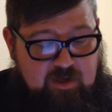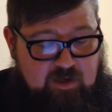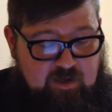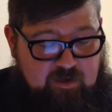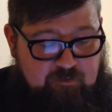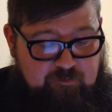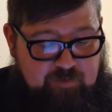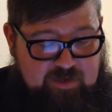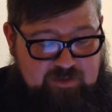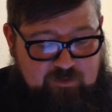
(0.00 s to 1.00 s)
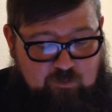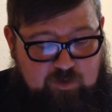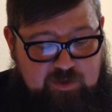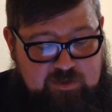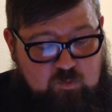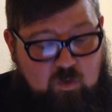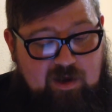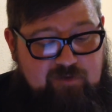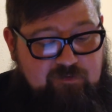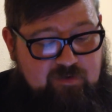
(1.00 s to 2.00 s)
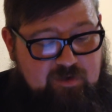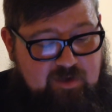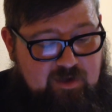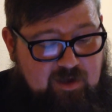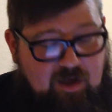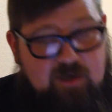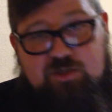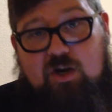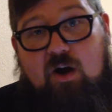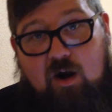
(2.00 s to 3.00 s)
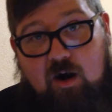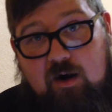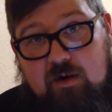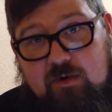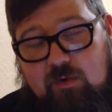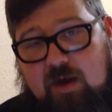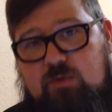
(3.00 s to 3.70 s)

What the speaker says: and his wife Hajar, right?